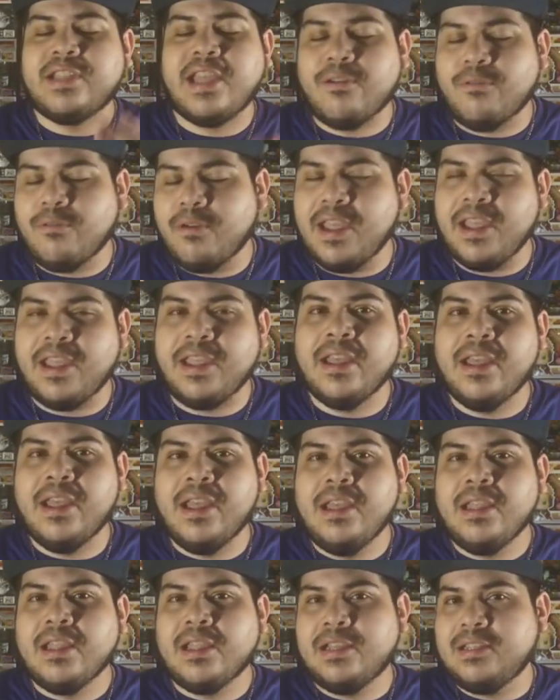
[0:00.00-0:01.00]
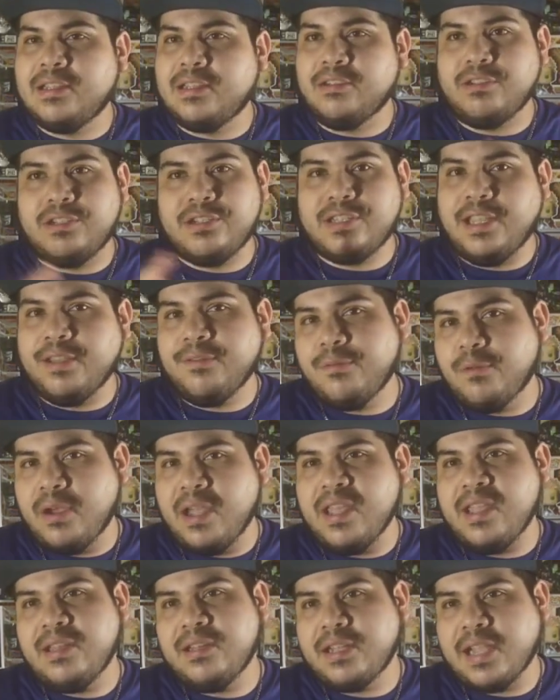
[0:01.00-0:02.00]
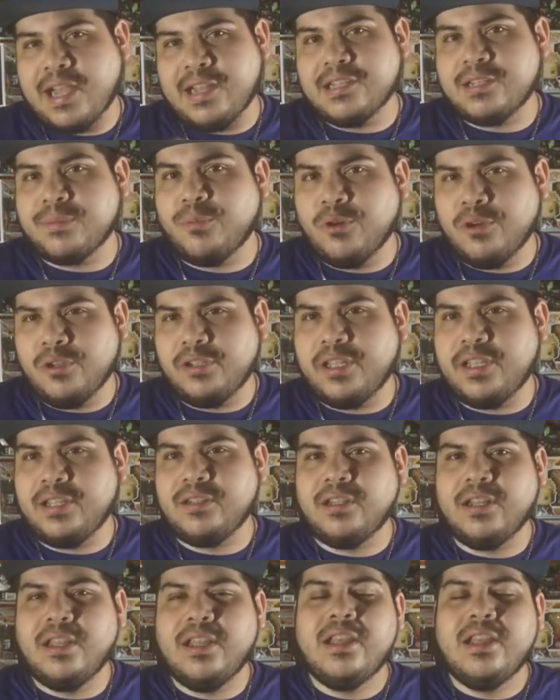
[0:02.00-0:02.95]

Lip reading: that way, because they'll just give away and kind of spoil it.